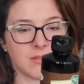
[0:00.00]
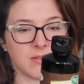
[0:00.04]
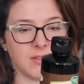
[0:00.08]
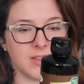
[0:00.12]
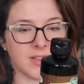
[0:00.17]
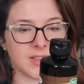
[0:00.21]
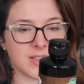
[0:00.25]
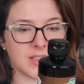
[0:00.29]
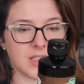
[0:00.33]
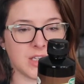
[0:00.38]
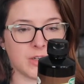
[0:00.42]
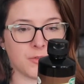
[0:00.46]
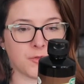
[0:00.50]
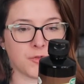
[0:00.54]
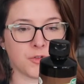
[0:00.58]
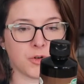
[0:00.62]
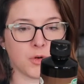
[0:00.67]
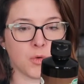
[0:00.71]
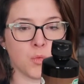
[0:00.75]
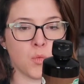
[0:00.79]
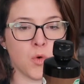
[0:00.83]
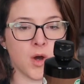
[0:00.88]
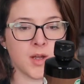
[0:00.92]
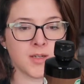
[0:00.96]
let's see,
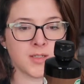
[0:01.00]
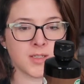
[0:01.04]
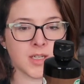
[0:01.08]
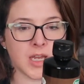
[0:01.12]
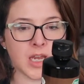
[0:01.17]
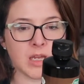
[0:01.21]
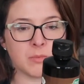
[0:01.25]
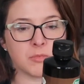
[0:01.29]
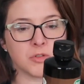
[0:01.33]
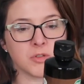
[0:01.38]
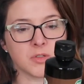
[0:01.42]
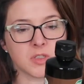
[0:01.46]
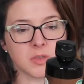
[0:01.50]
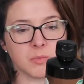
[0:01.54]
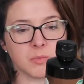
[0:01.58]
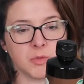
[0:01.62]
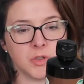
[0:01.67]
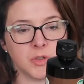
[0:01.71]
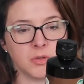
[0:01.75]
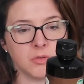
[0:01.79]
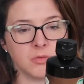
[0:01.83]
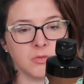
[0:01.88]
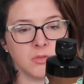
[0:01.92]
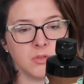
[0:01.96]
for 1
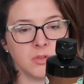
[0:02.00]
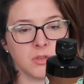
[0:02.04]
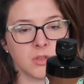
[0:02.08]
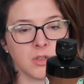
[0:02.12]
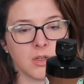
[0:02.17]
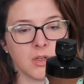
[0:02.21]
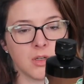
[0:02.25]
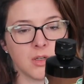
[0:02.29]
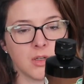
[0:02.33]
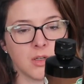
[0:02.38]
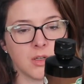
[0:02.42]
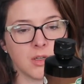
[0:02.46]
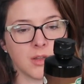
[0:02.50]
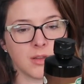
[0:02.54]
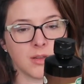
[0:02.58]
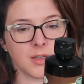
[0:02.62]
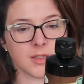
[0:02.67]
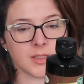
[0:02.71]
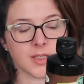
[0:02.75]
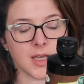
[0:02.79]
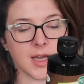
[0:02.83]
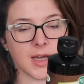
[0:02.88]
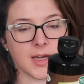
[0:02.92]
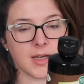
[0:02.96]
tablespoon,
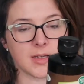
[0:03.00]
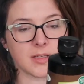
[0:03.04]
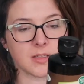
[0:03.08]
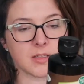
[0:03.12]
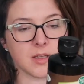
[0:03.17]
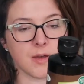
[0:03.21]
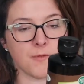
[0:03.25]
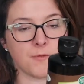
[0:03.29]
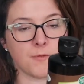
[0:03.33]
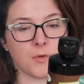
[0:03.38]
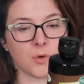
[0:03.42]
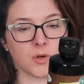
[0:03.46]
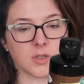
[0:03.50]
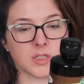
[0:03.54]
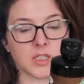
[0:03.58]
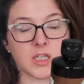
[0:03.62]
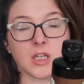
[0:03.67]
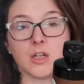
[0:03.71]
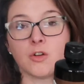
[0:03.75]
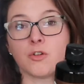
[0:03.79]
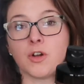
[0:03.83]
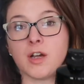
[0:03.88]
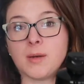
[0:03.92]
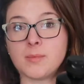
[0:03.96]
this has
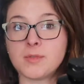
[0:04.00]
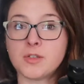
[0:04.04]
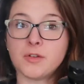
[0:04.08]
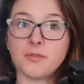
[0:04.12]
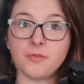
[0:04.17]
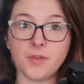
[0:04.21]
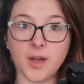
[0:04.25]
14 grams of